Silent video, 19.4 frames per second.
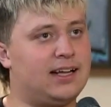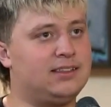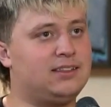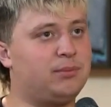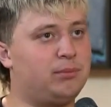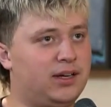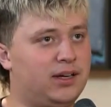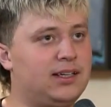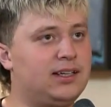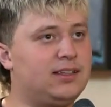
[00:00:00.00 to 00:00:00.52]
to
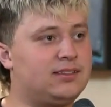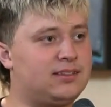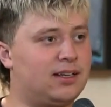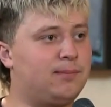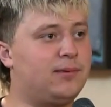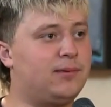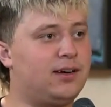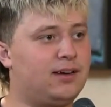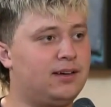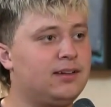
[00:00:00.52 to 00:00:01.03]
bring it
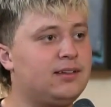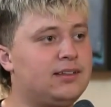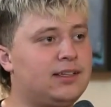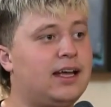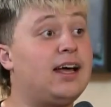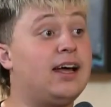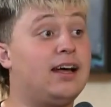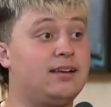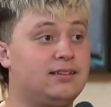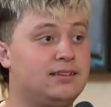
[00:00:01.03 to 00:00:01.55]
somewhere? Yeah,
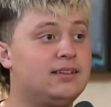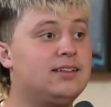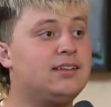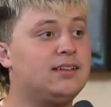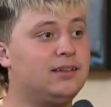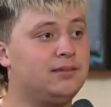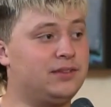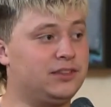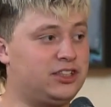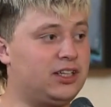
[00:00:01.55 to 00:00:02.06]
yeah,
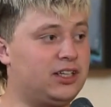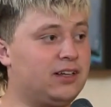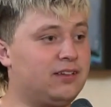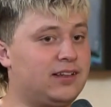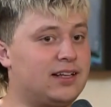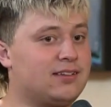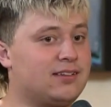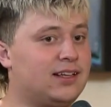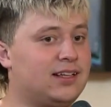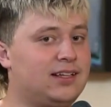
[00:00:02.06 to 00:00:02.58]
for sure.
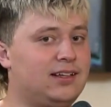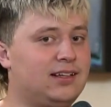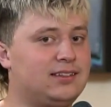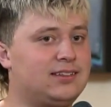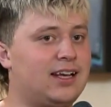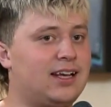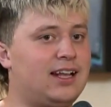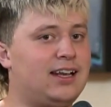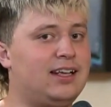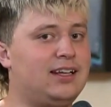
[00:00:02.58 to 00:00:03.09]
That's like an
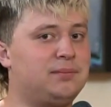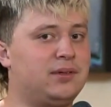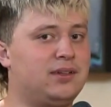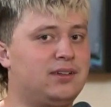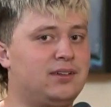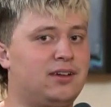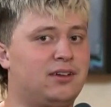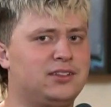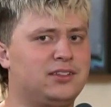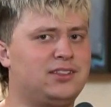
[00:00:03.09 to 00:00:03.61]
exciting but
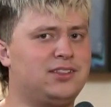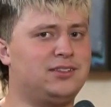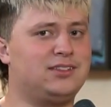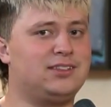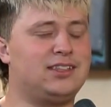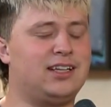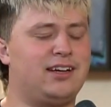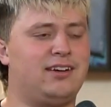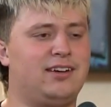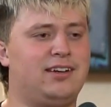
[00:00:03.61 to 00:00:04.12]
also
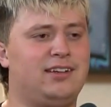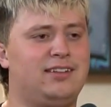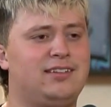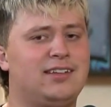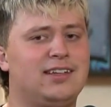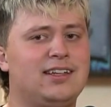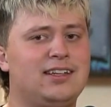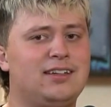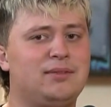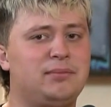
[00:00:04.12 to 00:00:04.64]
scary
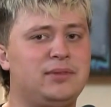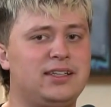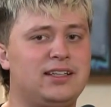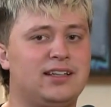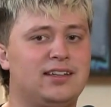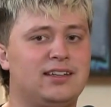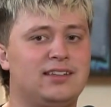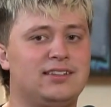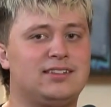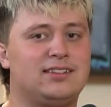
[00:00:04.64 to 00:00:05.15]
thing
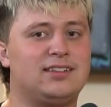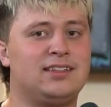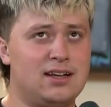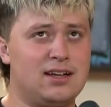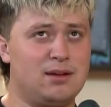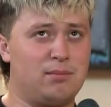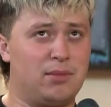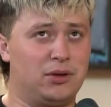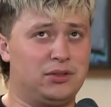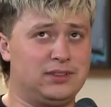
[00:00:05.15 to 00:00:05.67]
because
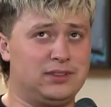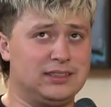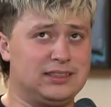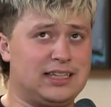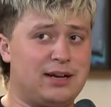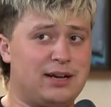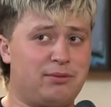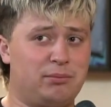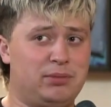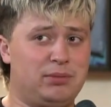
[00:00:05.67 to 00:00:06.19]
most of the
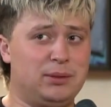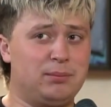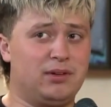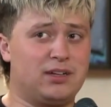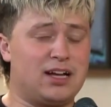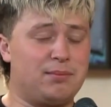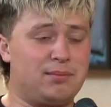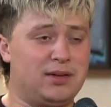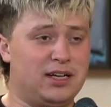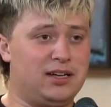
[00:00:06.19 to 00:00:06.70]
time when people
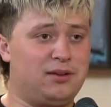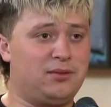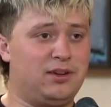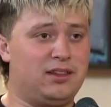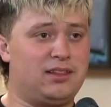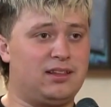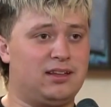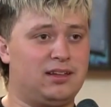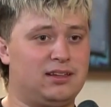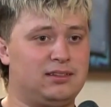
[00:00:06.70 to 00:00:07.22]
come in with
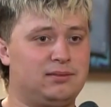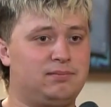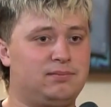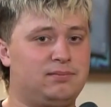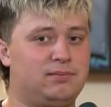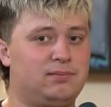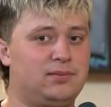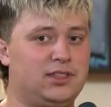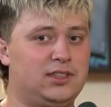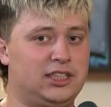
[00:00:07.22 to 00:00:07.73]
a
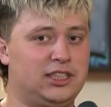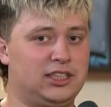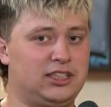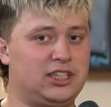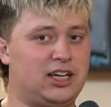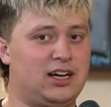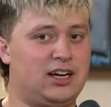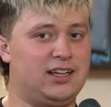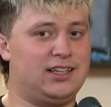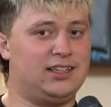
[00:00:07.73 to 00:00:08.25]

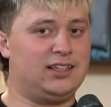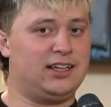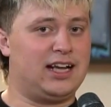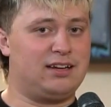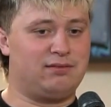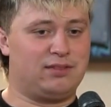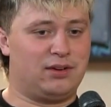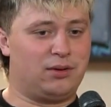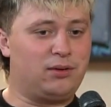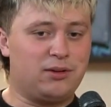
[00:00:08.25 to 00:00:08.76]
guitar
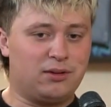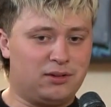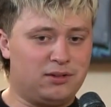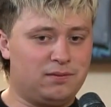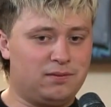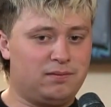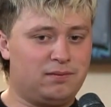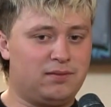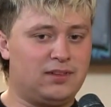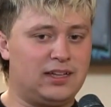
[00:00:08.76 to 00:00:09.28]
and
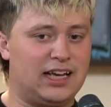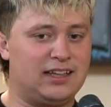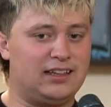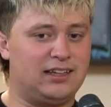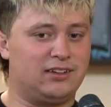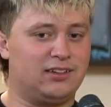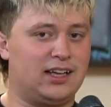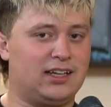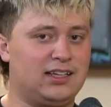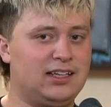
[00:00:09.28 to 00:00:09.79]
vocal and they're
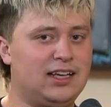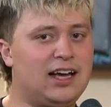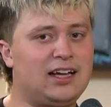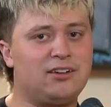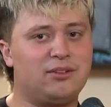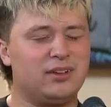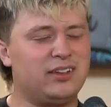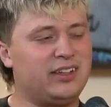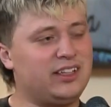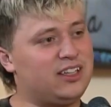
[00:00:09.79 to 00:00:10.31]
like, "Yeah, I don't
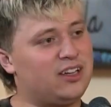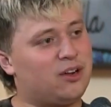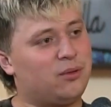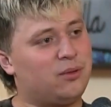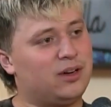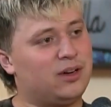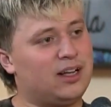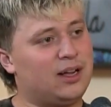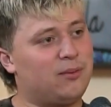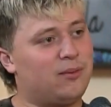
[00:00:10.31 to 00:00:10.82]
really know
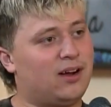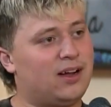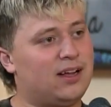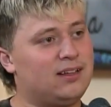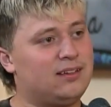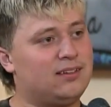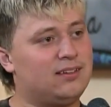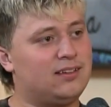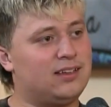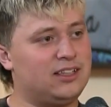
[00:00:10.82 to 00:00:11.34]
what I want."
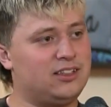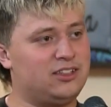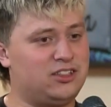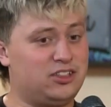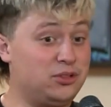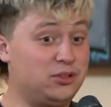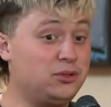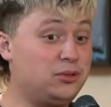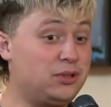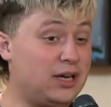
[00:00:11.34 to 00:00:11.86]
Right. They
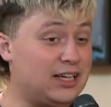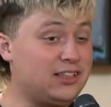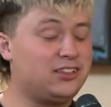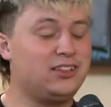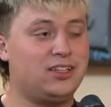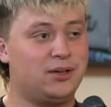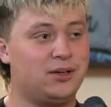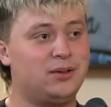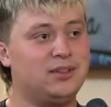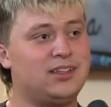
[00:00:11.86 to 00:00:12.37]
do actually
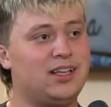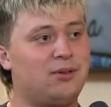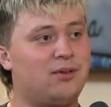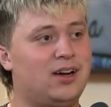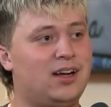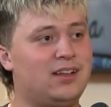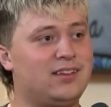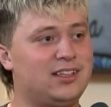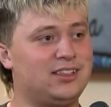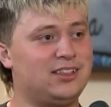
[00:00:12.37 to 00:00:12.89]
know what they
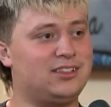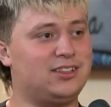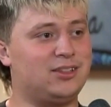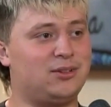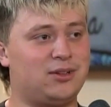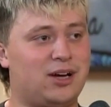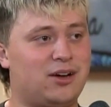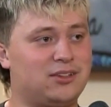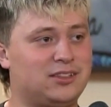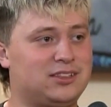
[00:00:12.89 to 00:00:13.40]
want. They just don't
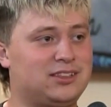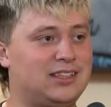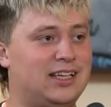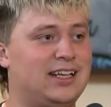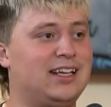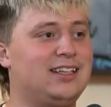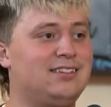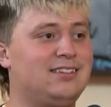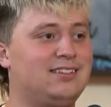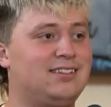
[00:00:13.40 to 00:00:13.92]
know how to say
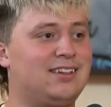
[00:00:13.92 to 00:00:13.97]
it.